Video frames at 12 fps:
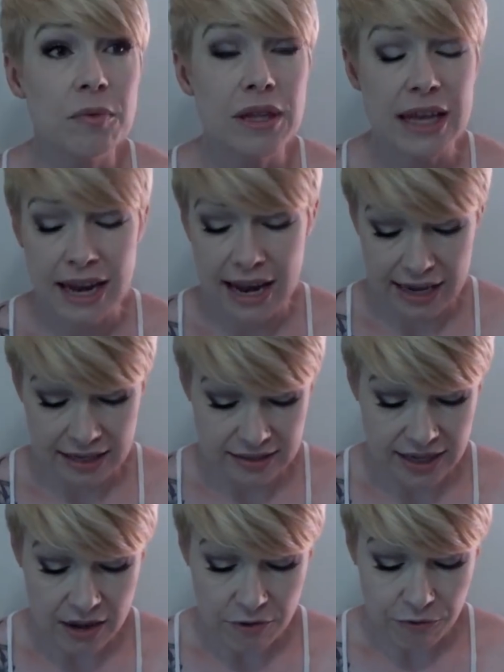It
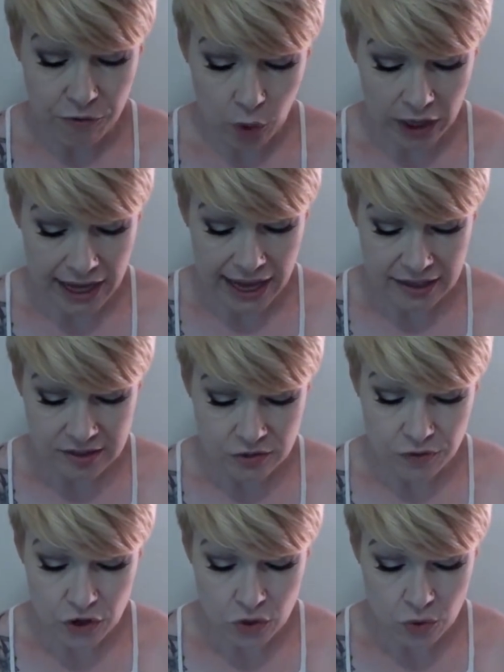has a forecast
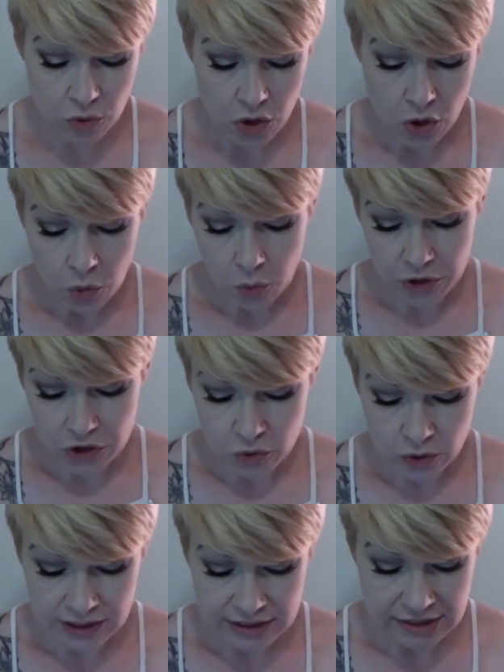view where
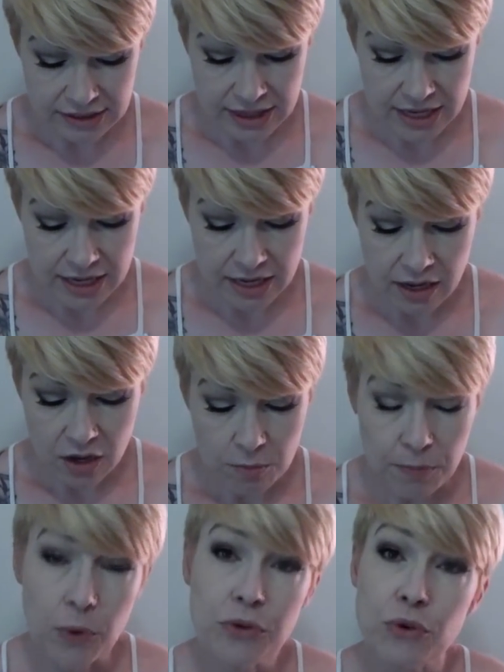you can see
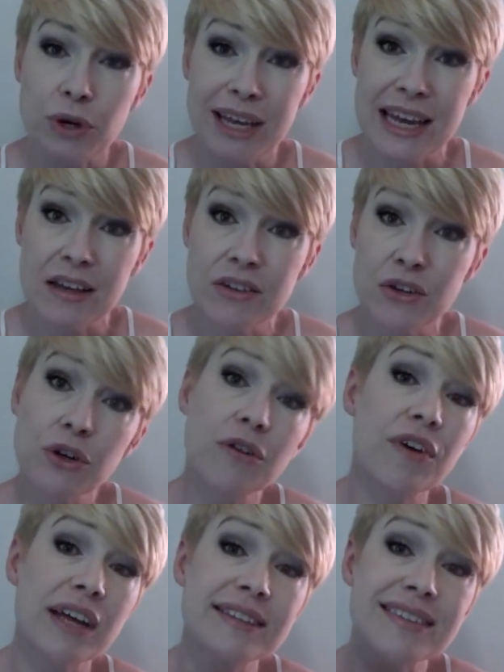both your calendar
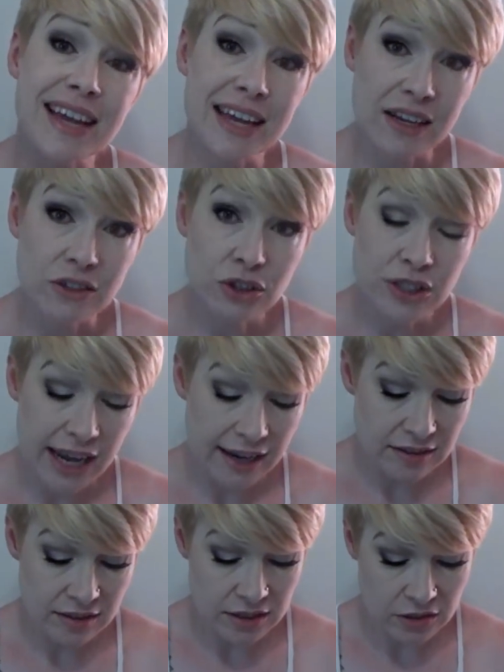events and your
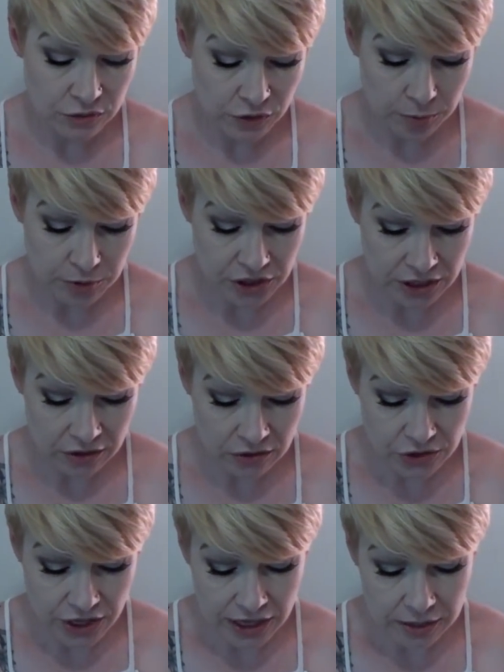task list for a
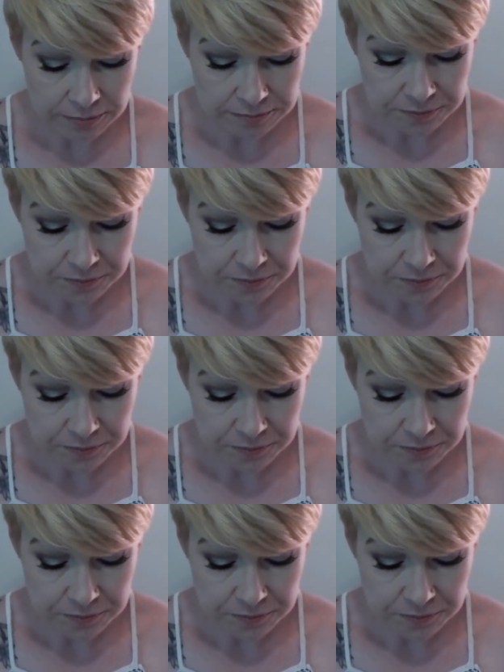particular day.